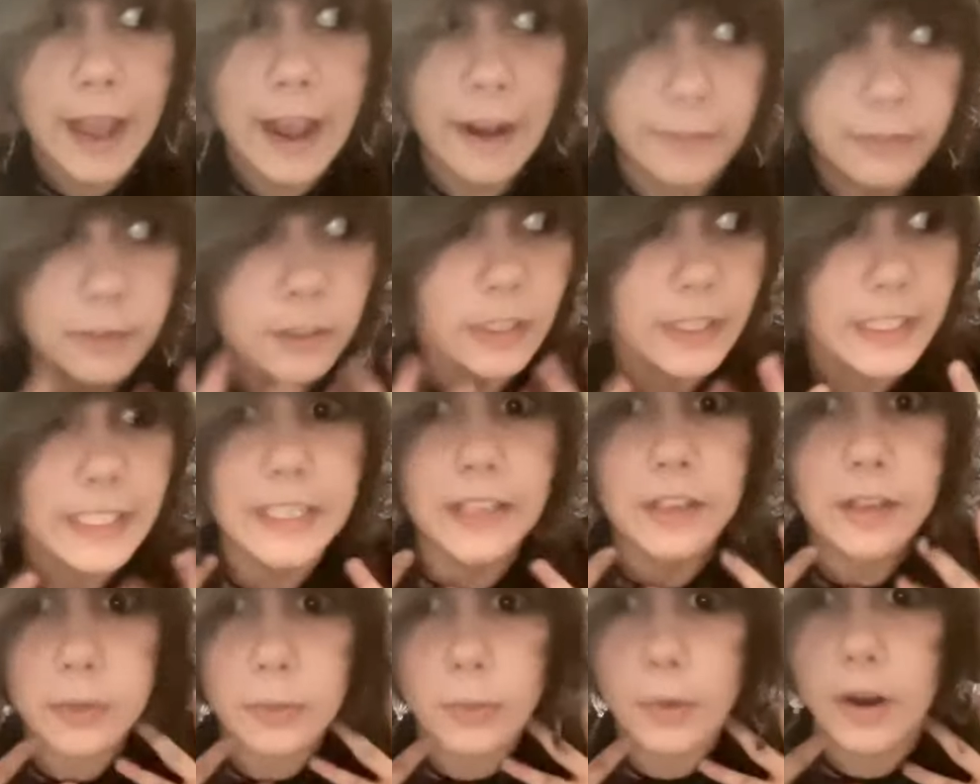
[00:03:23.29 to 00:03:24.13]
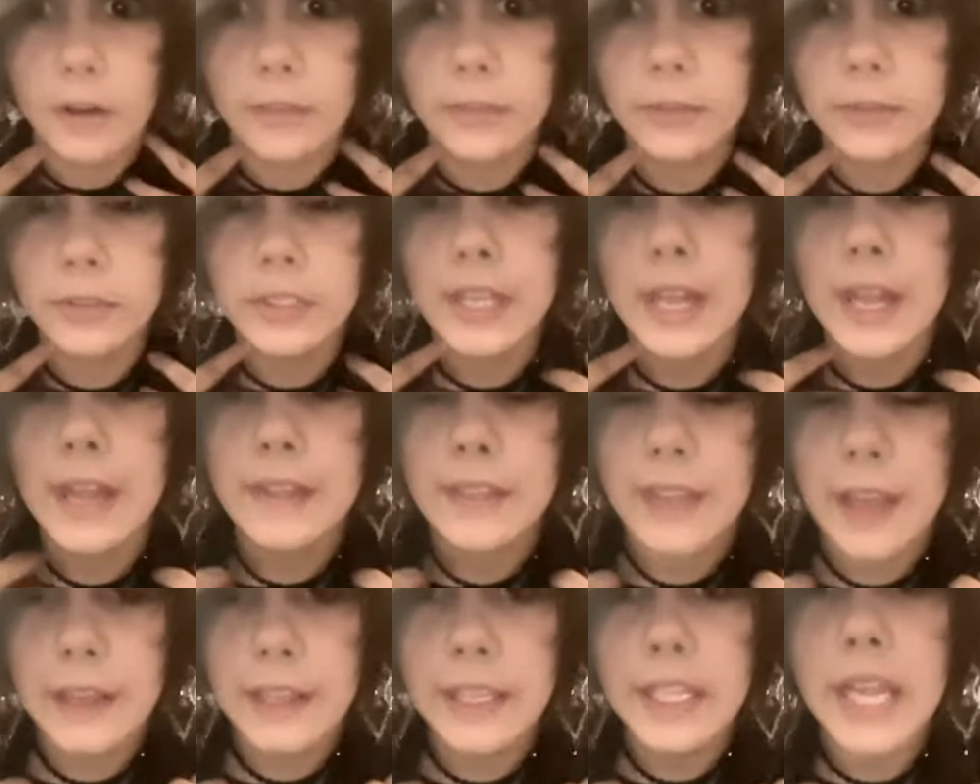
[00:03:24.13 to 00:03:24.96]
after eating the waffles
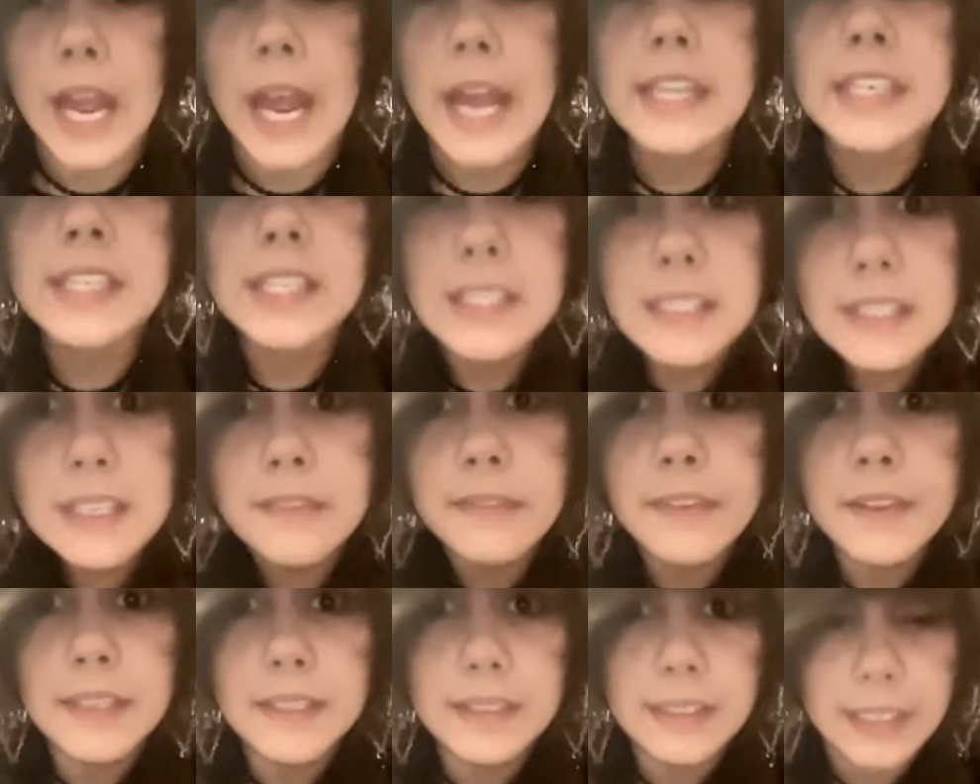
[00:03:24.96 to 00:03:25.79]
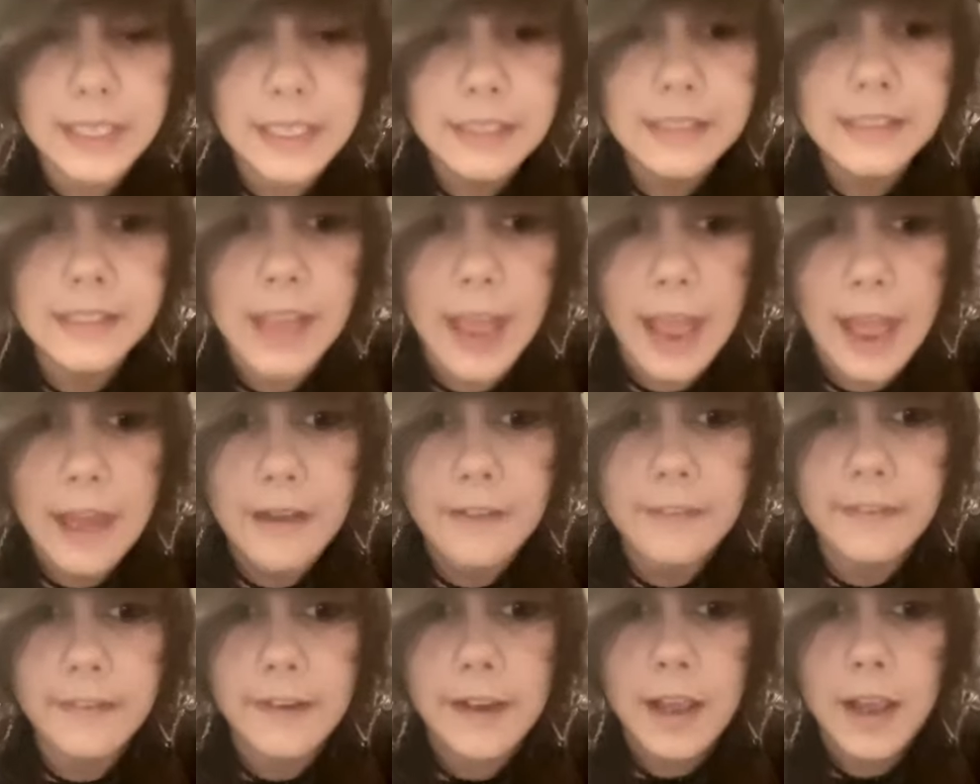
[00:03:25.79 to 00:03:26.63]
that, like, I didn't even need to
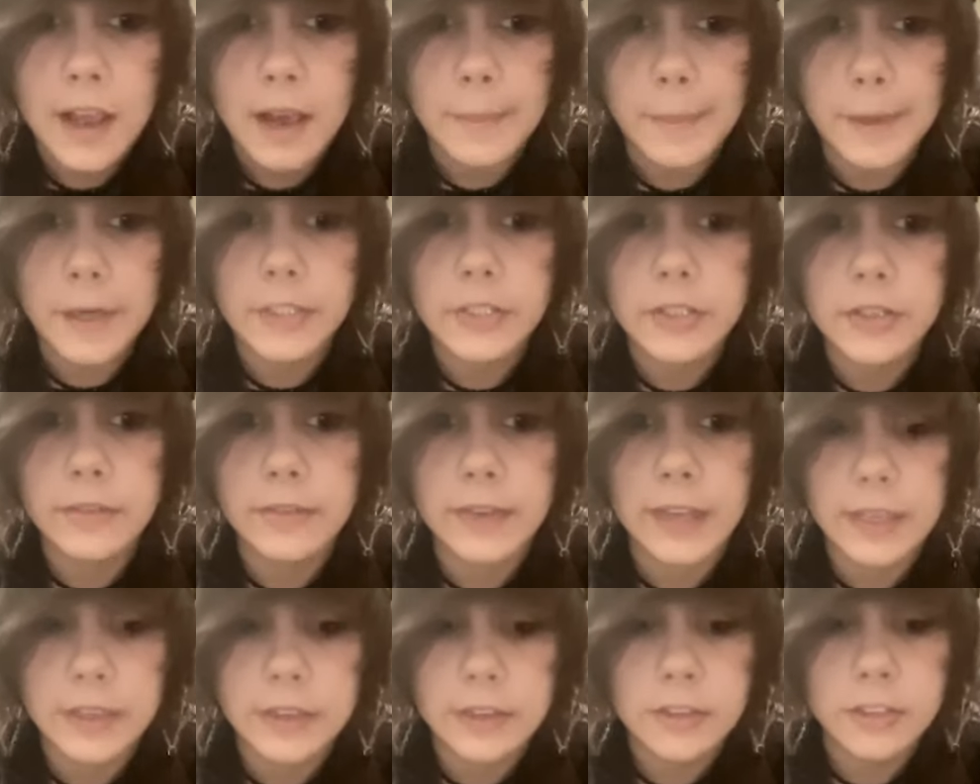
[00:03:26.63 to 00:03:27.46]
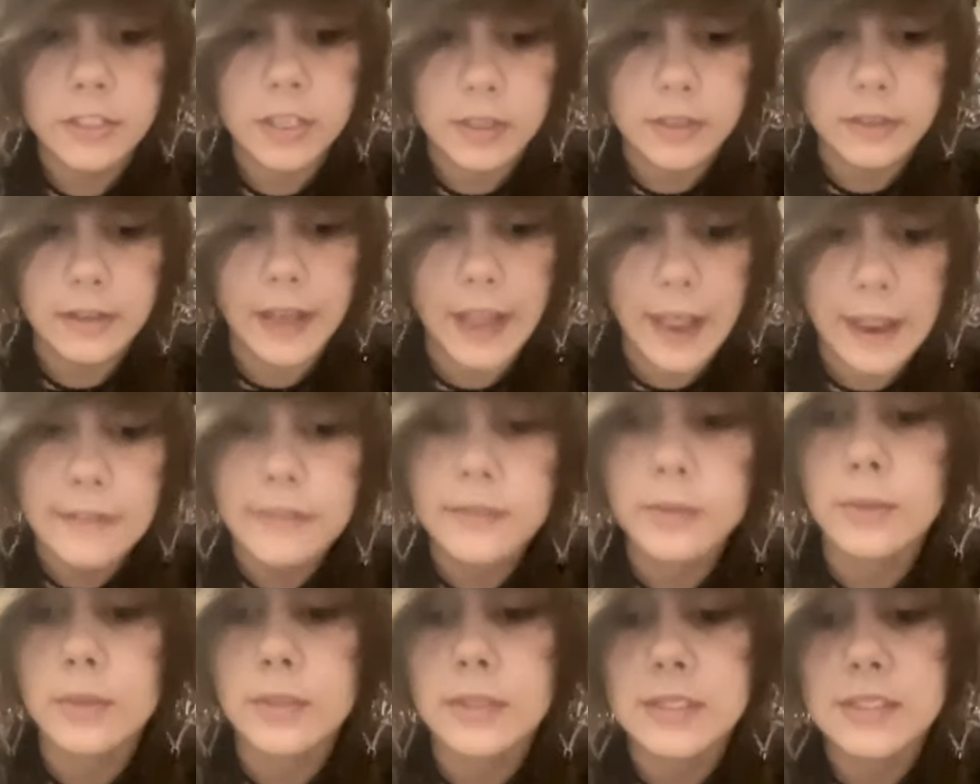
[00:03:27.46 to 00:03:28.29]
have a bunch of Kinder chocolate
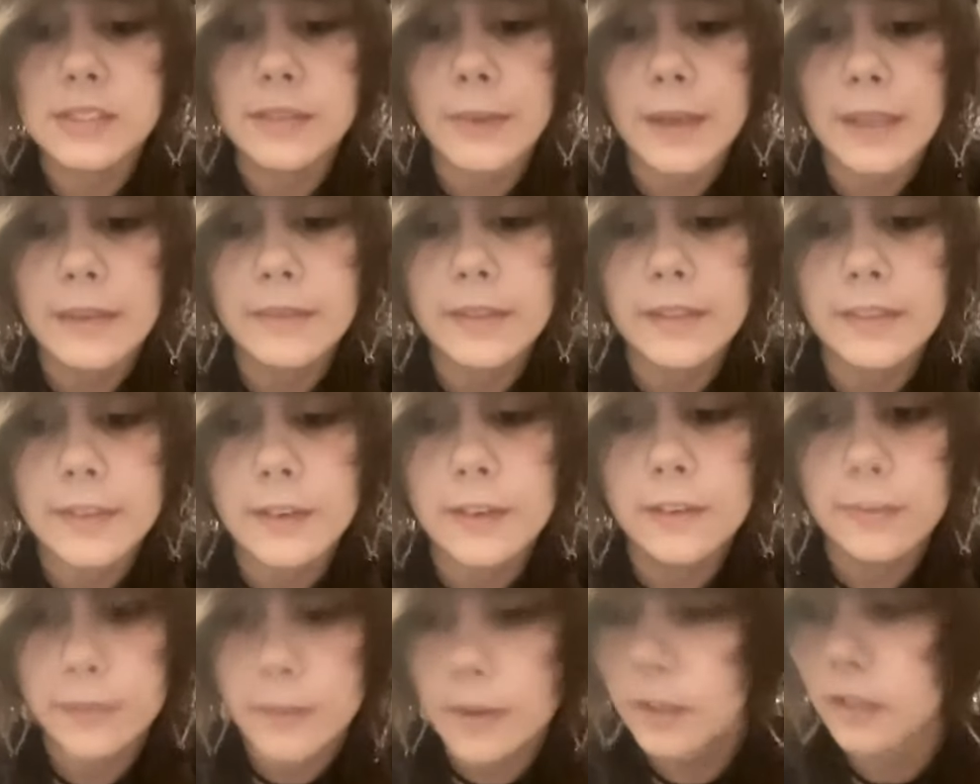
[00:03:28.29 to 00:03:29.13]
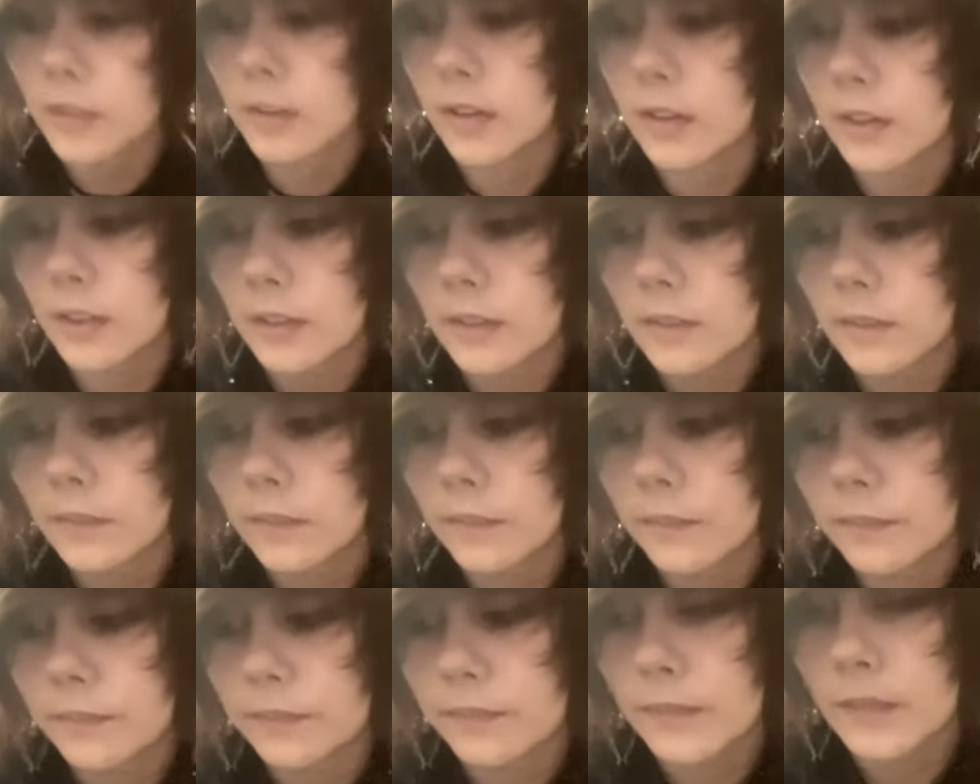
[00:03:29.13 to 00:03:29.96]
afterwards to make me feel full.
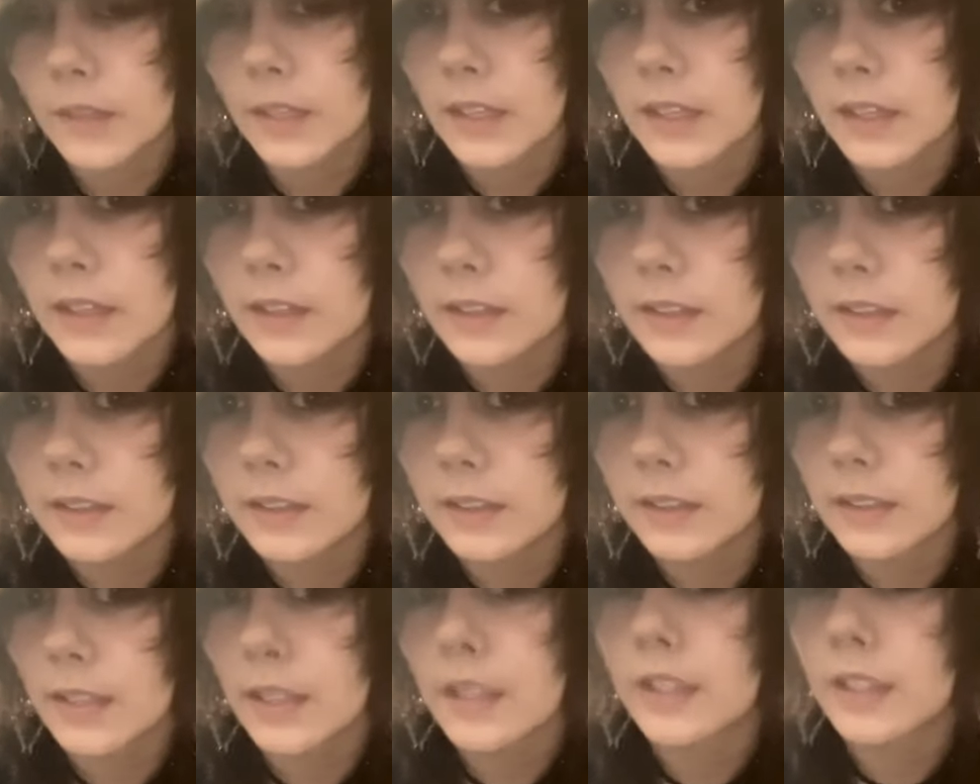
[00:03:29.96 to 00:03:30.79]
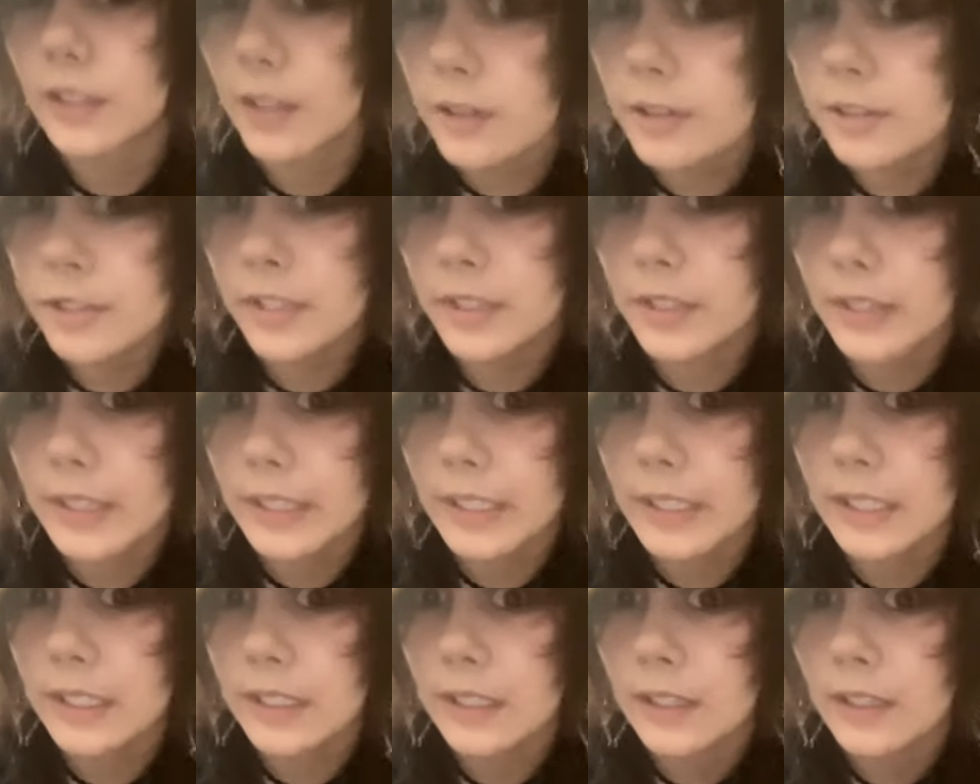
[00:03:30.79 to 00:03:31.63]
Because
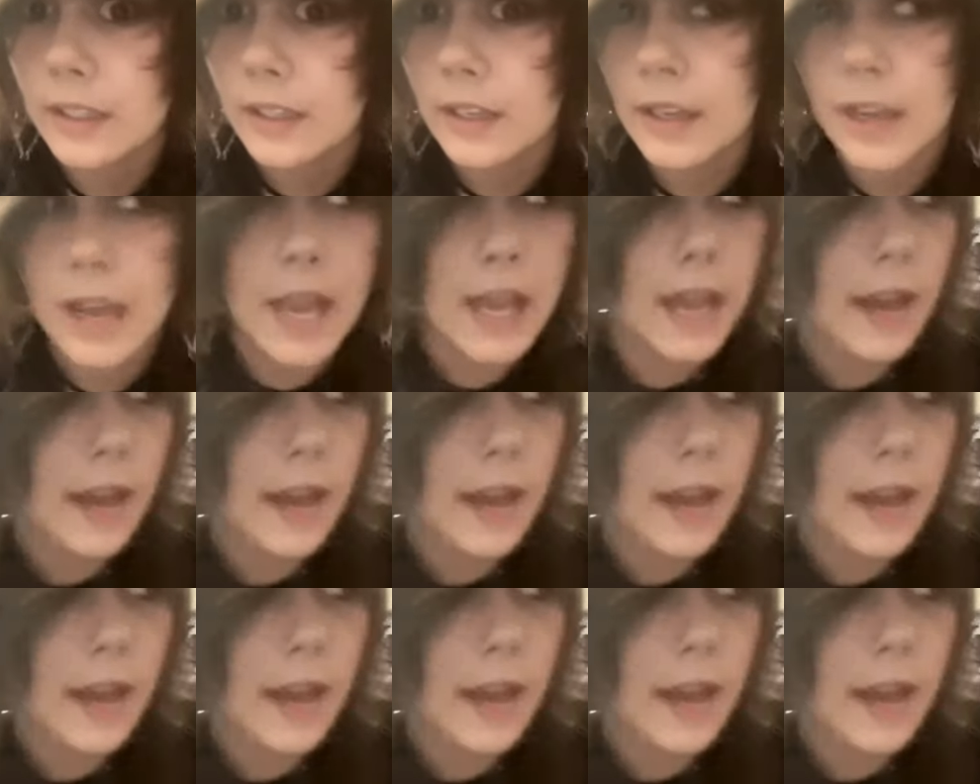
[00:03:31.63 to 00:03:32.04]
usually I